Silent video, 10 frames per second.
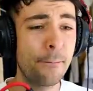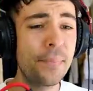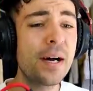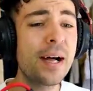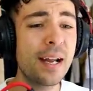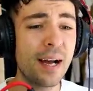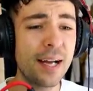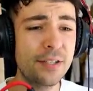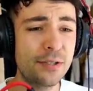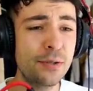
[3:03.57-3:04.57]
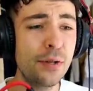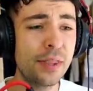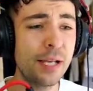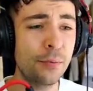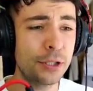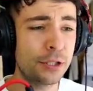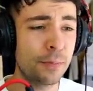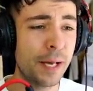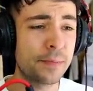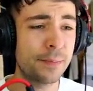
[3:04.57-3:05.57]
But I do think we
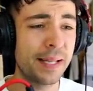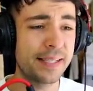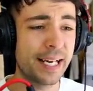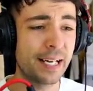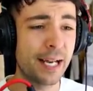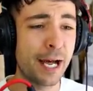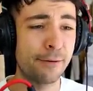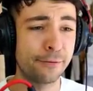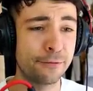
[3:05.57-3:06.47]
should be able to make this out alive,